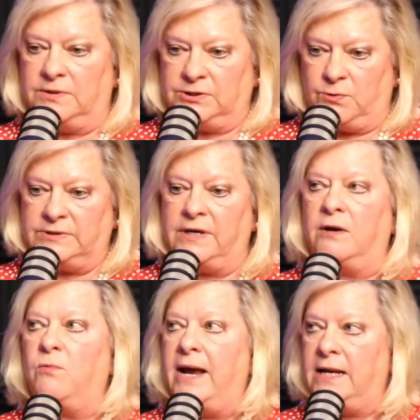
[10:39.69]
suicide
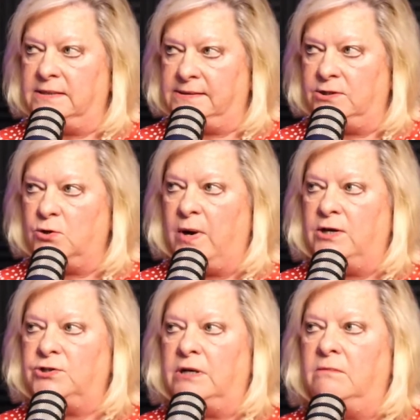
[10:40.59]
rate
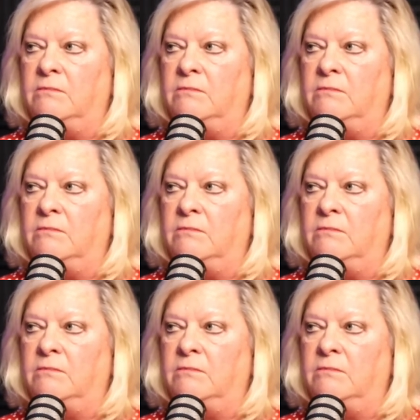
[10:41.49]
situation